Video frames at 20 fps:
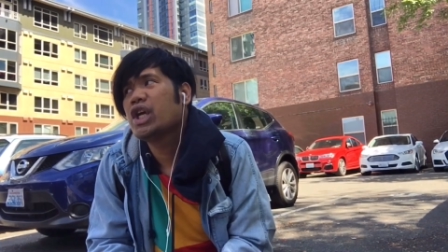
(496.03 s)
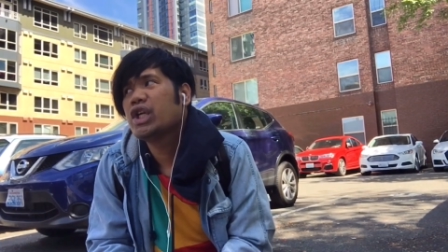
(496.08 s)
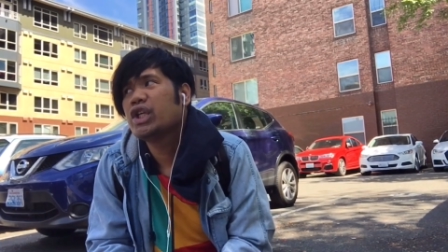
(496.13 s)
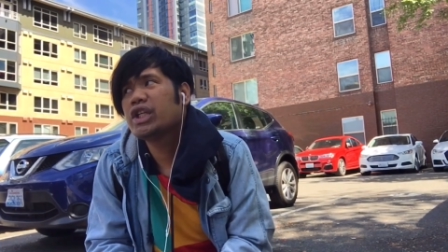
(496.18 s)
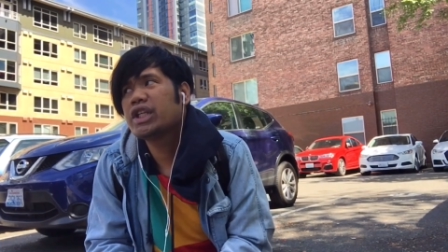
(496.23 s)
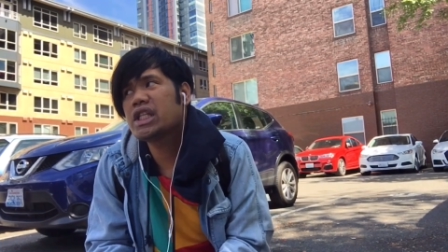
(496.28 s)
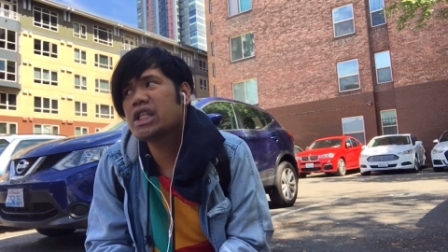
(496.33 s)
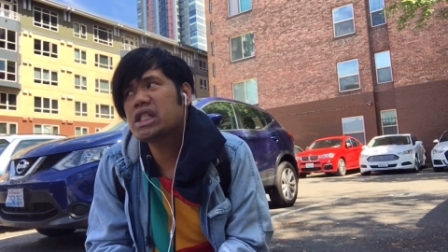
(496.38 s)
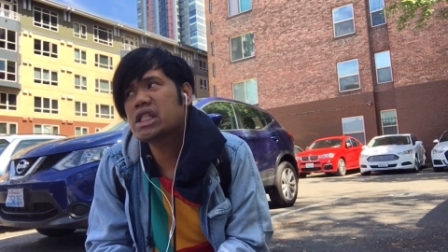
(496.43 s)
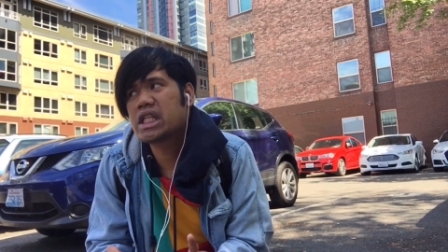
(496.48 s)

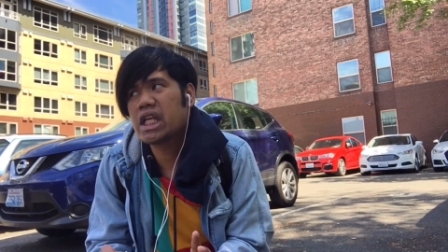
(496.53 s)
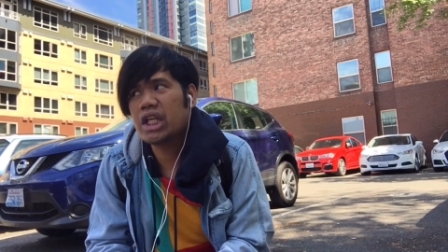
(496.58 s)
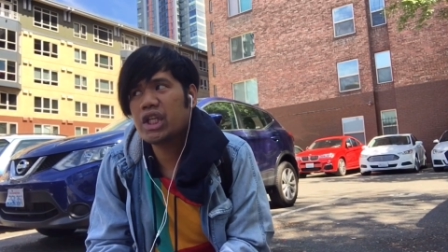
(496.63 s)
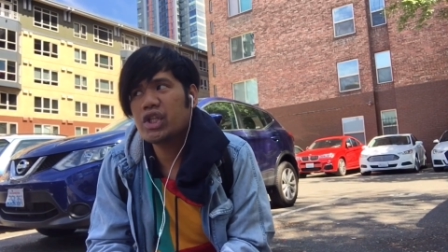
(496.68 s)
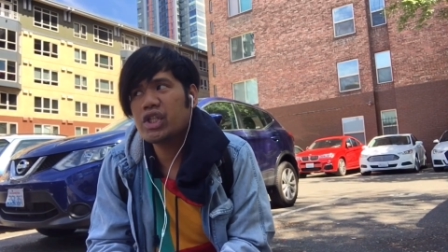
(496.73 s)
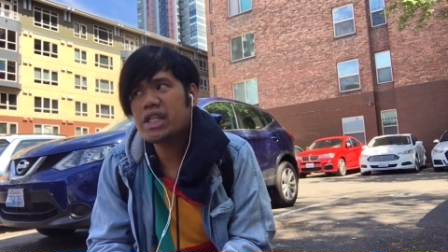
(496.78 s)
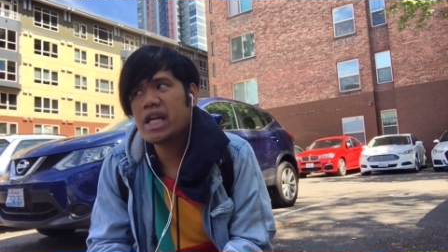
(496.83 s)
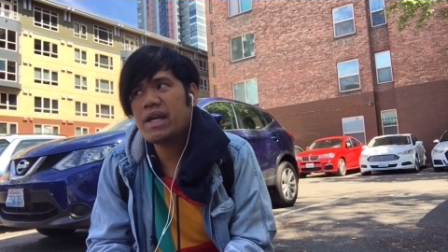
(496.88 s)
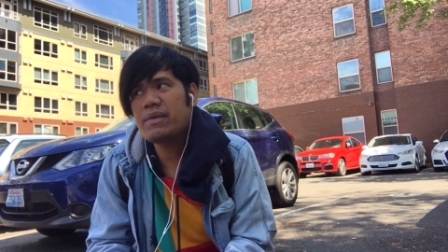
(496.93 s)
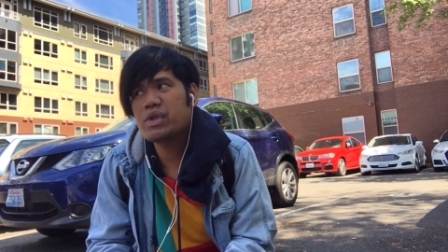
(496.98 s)
You can take
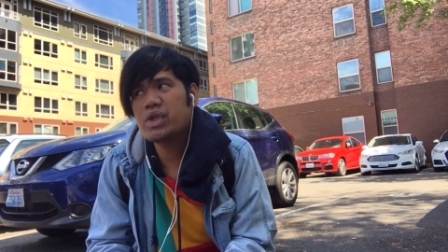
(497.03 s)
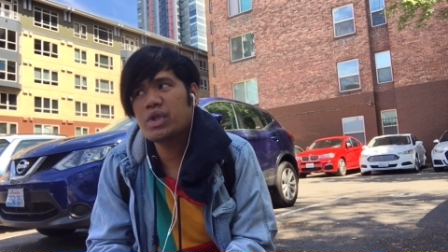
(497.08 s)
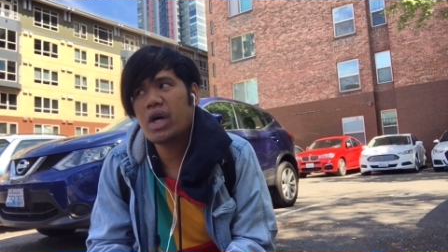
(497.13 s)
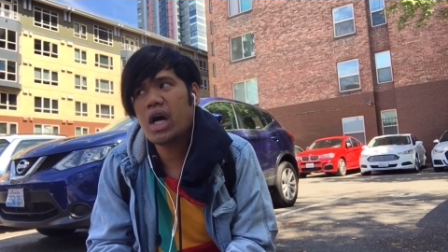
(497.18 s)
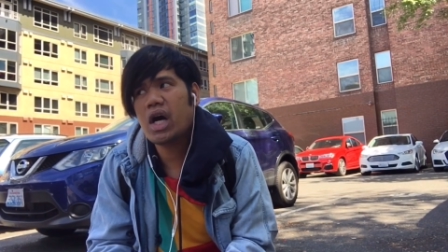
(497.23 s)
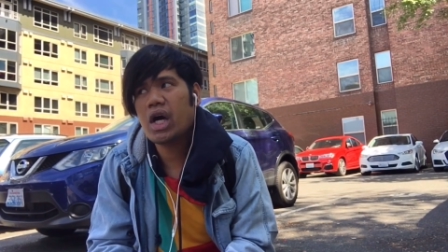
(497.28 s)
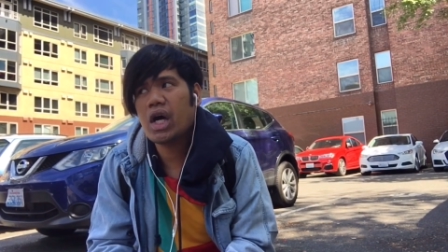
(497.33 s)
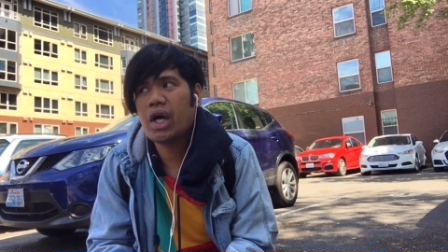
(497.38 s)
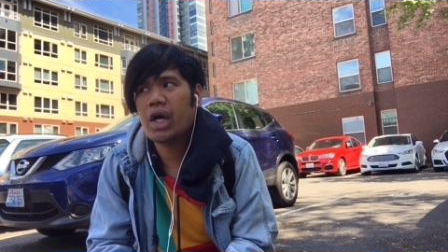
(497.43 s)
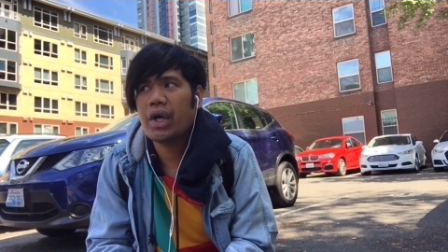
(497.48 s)
your time to
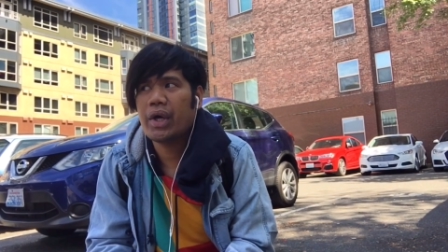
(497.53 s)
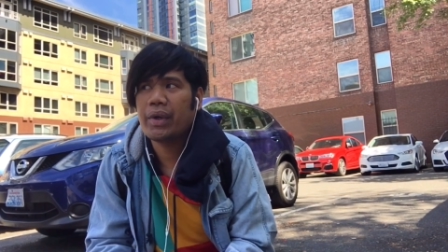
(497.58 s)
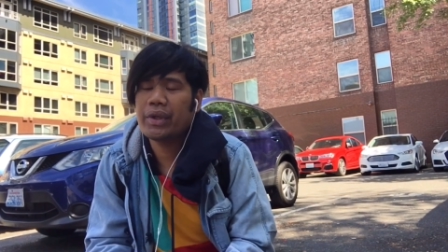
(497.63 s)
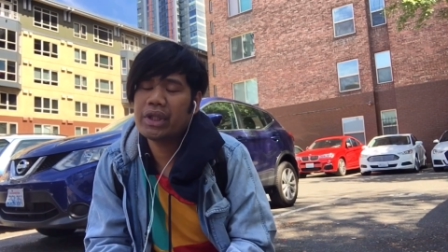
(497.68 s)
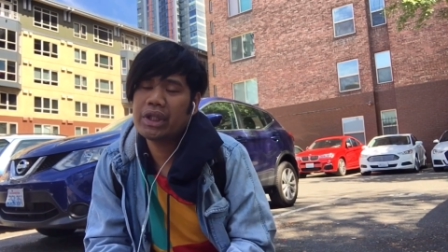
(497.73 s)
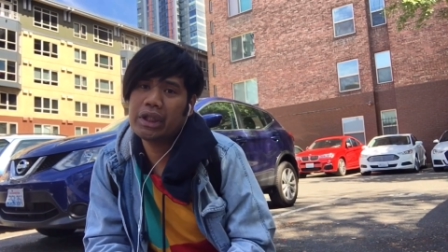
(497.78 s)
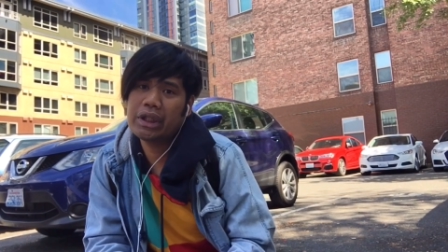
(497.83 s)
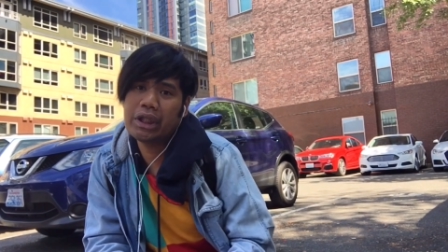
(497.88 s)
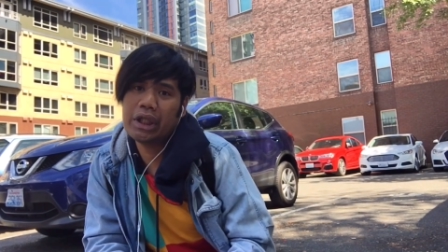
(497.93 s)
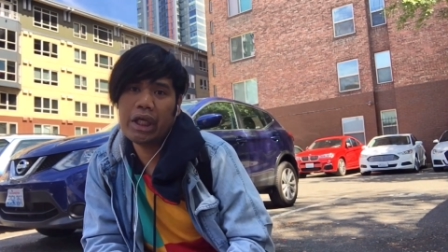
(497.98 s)
uh,
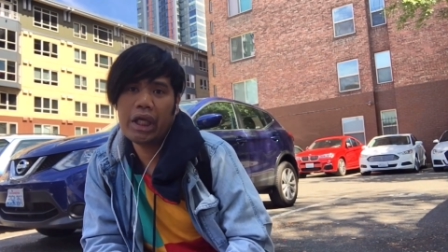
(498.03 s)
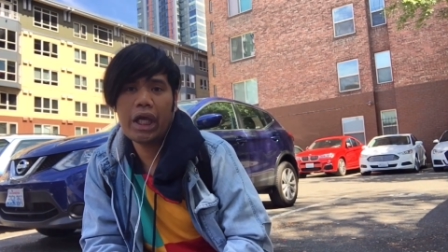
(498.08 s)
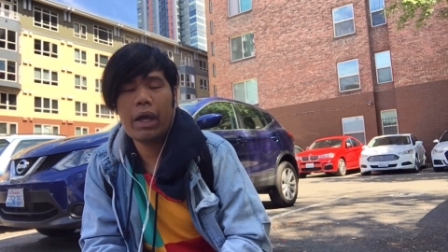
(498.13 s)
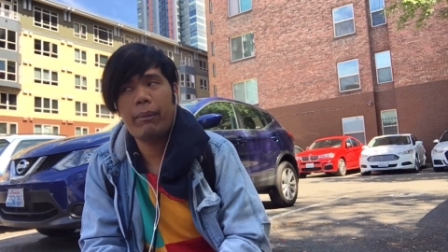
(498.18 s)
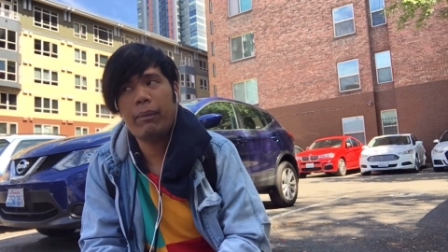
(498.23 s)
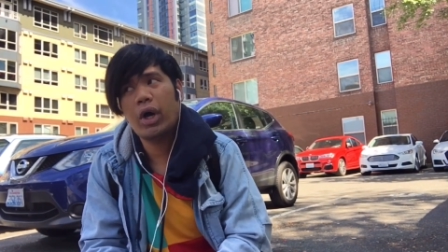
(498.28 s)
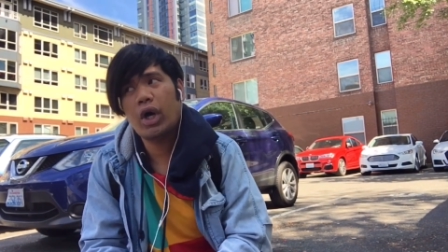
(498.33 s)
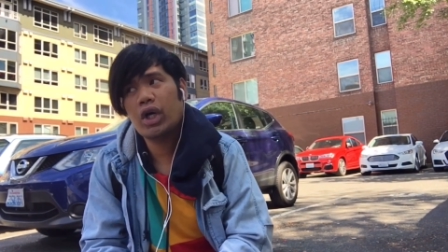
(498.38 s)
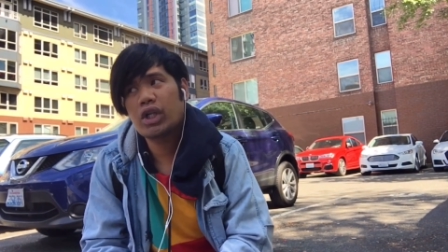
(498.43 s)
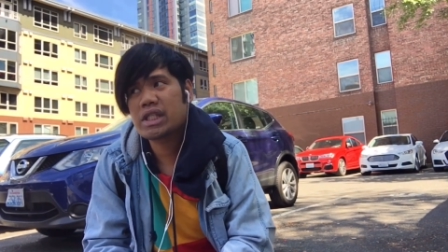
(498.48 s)
think
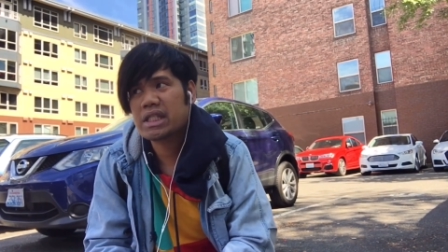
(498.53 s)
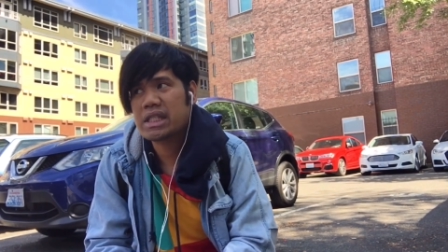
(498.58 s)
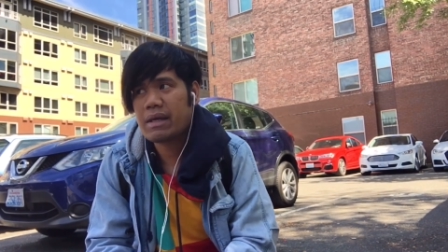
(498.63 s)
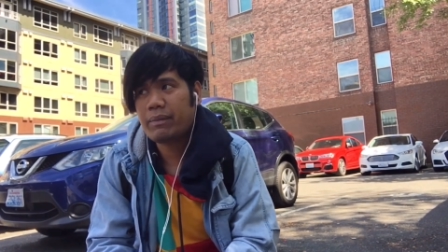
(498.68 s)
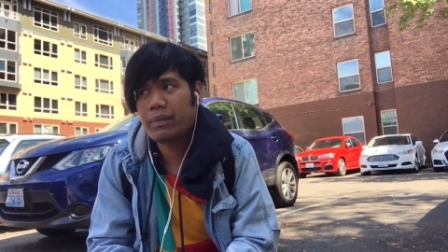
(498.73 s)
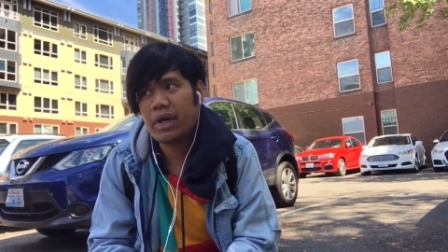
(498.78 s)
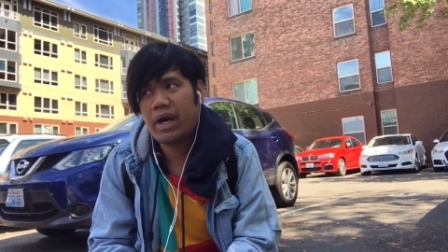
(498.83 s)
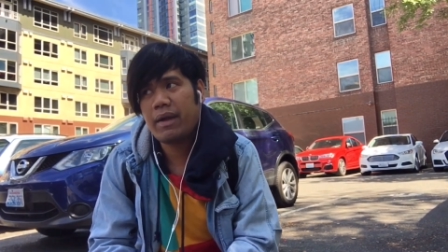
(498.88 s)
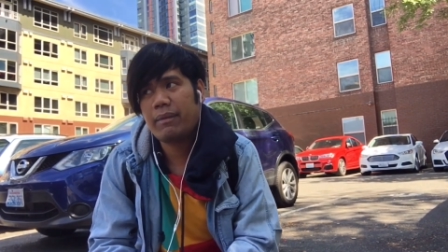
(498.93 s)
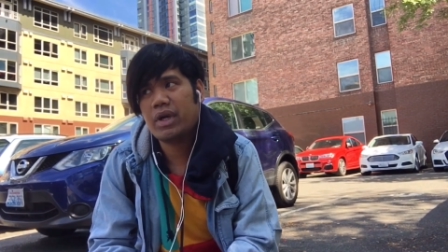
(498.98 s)
about
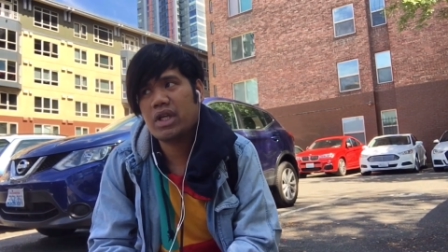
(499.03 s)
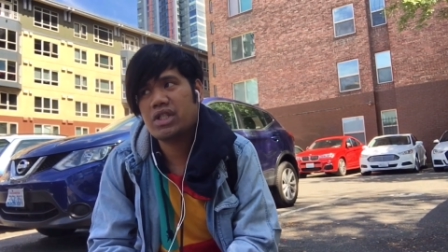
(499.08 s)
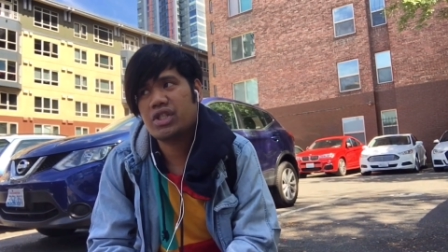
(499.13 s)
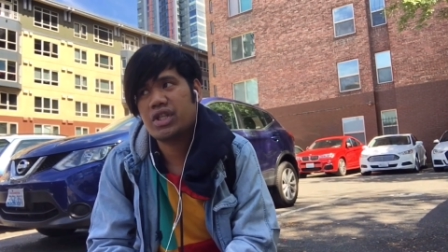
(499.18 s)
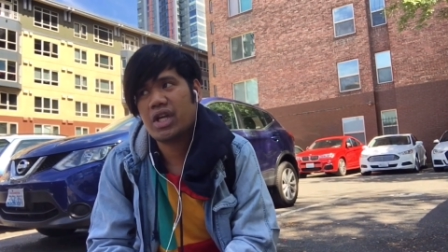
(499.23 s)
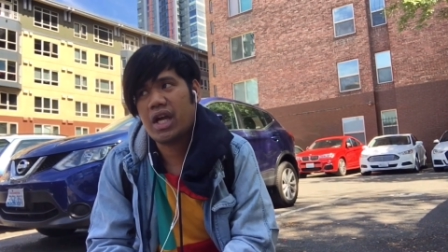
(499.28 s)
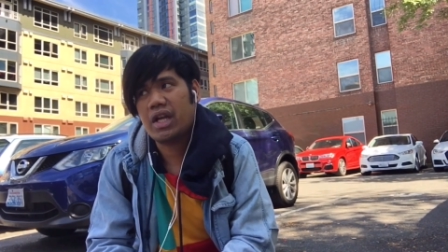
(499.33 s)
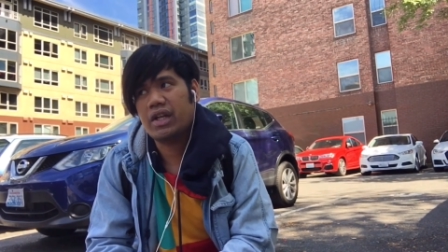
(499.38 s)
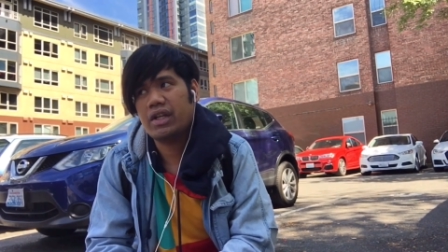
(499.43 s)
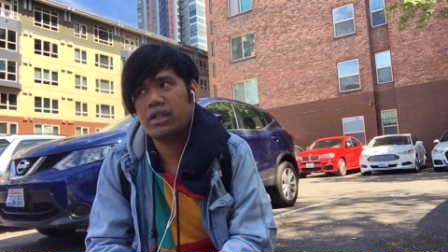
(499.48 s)
subscribe my
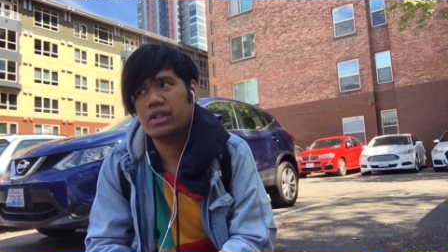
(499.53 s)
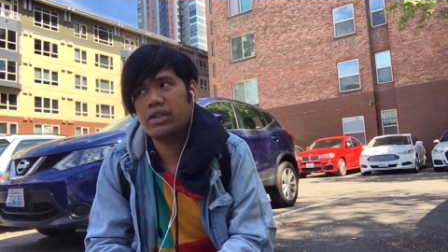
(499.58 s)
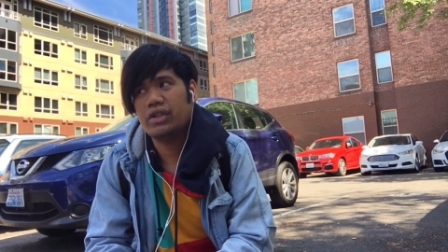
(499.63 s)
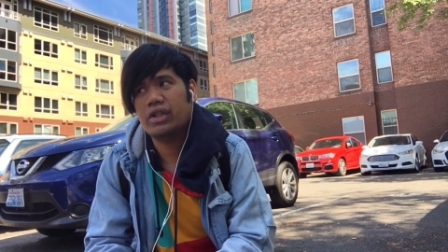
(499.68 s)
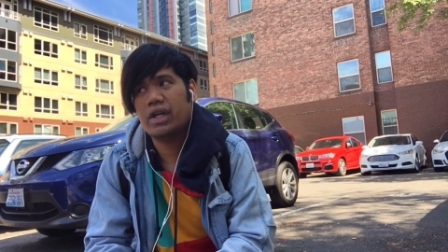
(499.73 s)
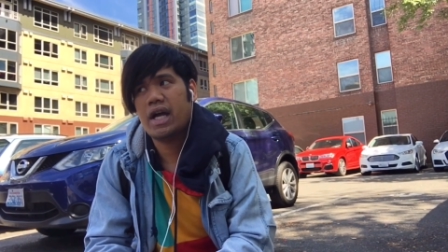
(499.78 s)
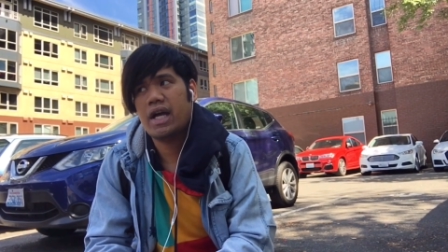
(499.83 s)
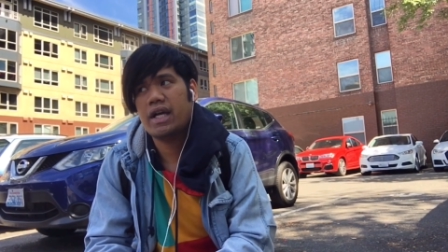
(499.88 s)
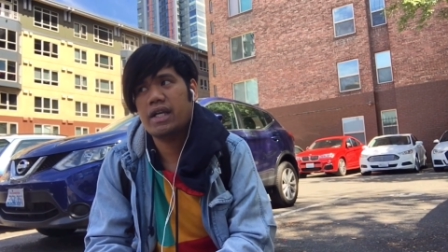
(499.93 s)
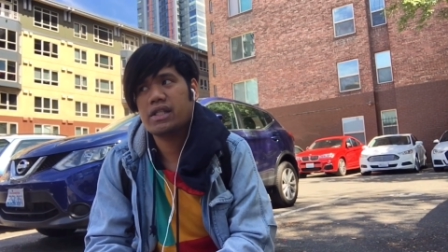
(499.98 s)
channel, you
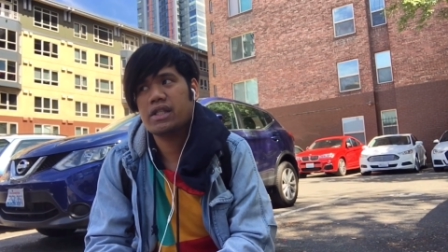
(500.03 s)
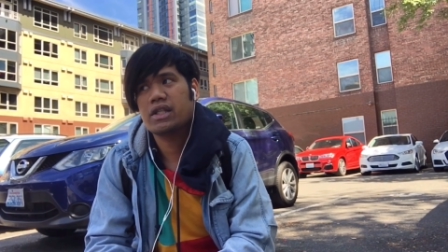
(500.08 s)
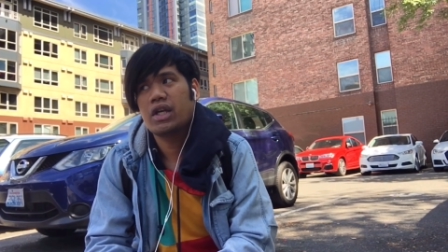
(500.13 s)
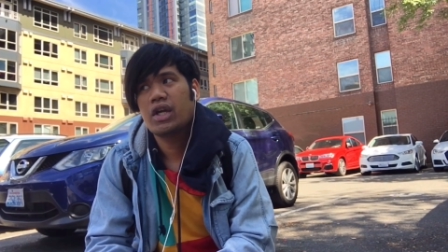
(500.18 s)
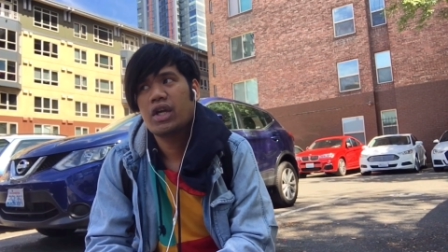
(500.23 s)
guys.